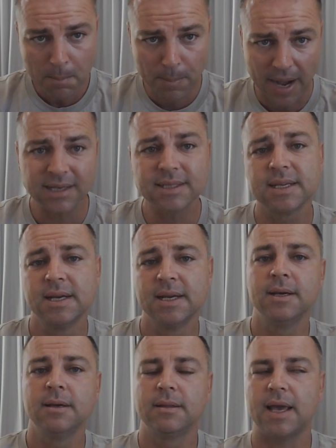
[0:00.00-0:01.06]
But
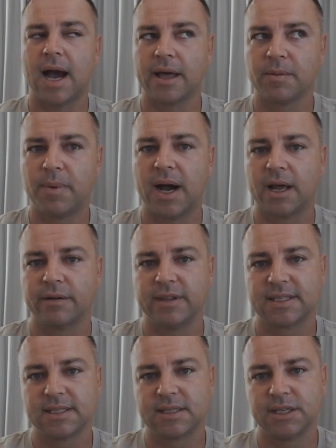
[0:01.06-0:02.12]
the other part of
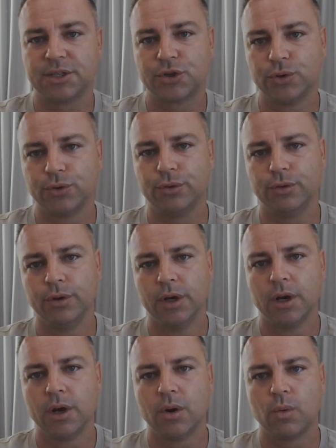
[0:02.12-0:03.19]
this is that too,
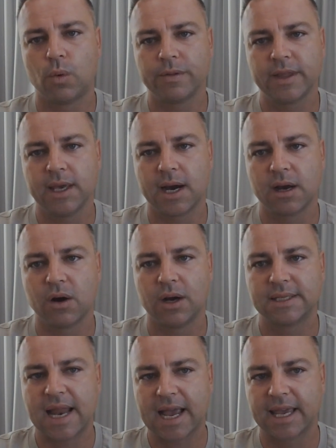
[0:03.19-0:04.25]
what the young
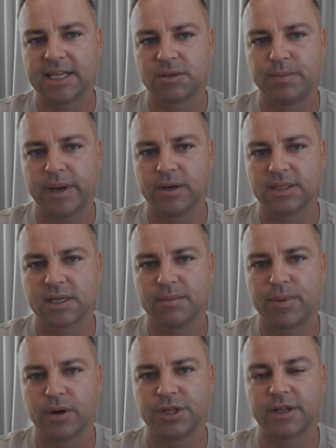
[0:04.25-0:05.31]
guys lack in experience and
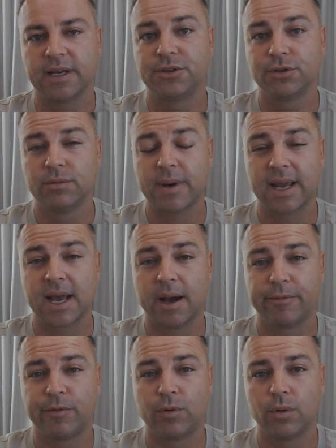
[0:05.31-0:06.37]
composure, they do make
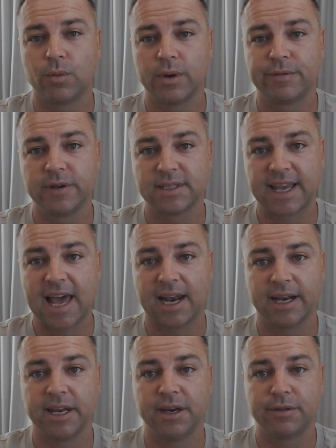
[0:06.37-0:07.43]
up for with
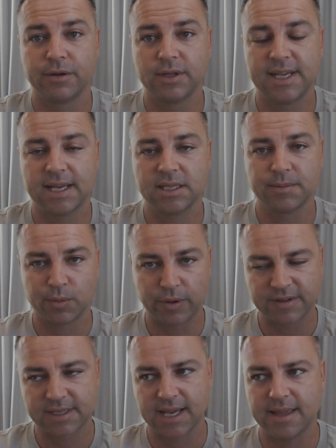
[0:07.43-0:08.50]
physicality and enthusiasm. And we've
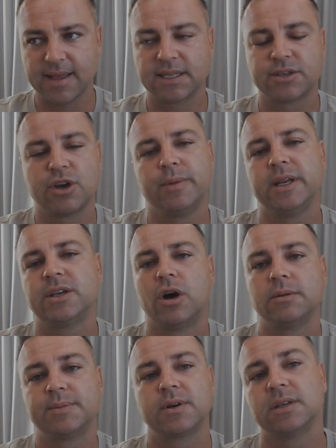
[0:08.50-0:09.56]
seen that so many
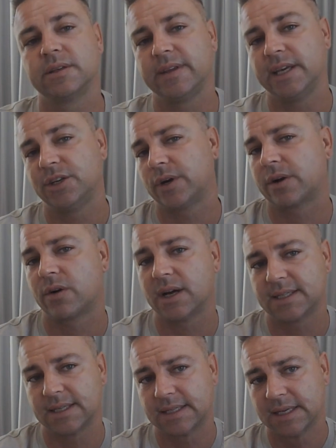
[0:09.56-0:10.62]
times because of the injury
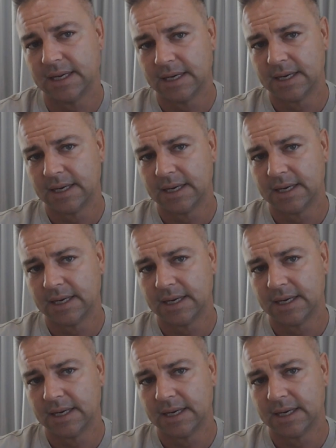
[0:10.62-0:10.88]
crisis.